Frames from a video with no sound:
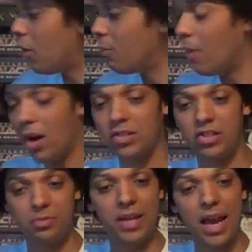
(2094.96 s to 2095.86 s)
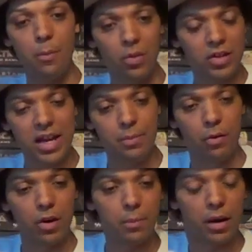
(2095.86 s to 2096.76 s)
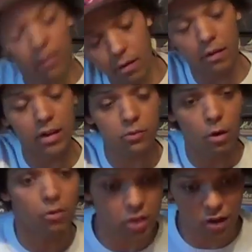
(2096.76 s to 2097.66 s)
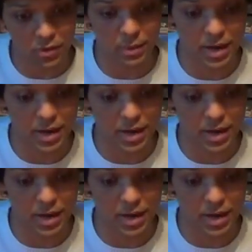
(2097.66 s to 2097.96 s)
one Master System game on the table, and I'm like, oh, that's what I was after,